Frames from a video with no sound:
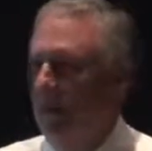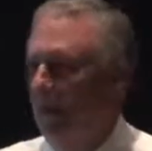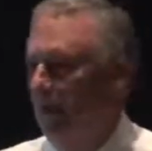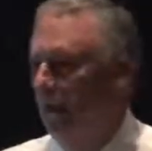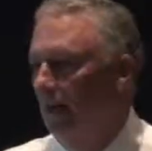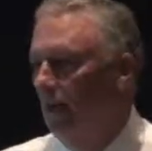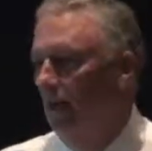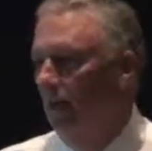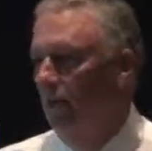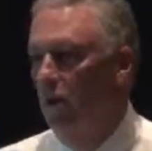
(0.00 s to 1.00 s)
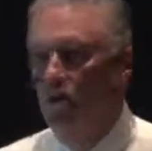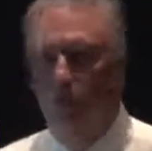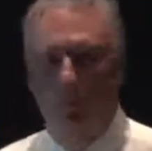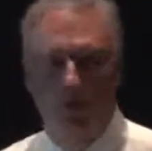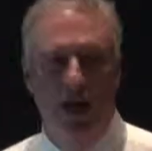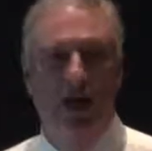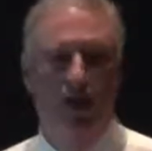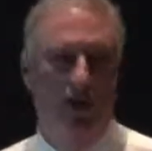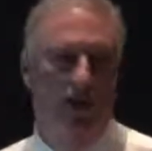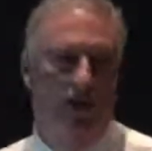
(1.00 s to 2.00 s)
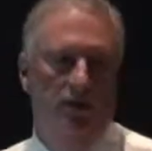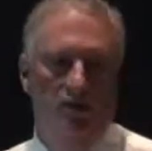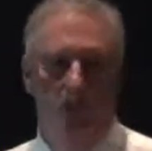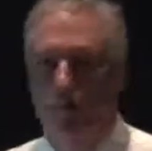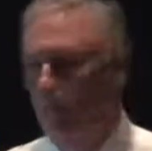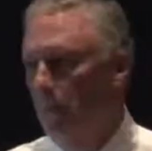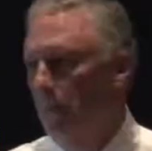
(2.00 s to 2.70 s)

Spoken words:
that those objections